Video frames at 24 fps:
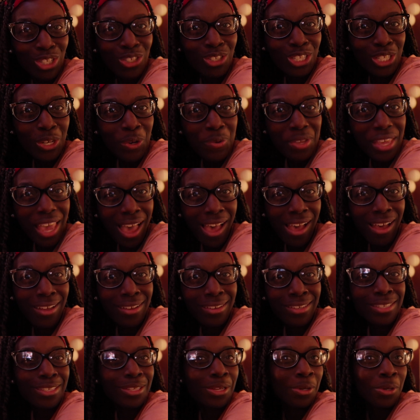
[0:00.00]
So yeah,
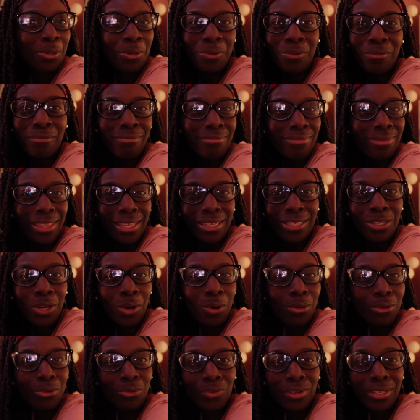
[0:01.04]
so the
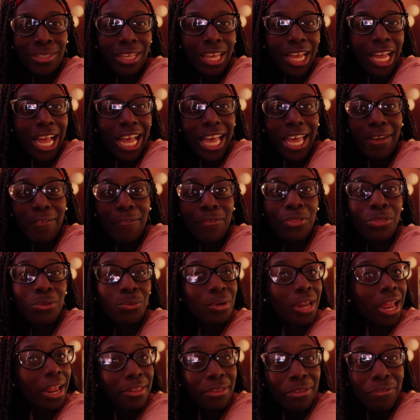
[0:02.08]
total is that I have
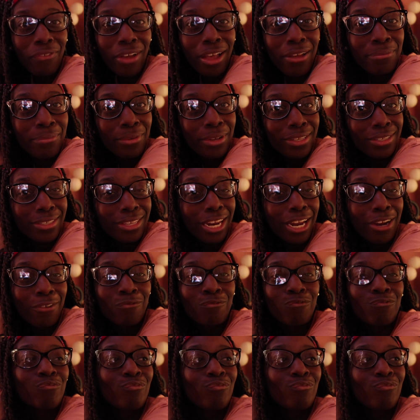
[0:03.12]
3 out of the 5 books that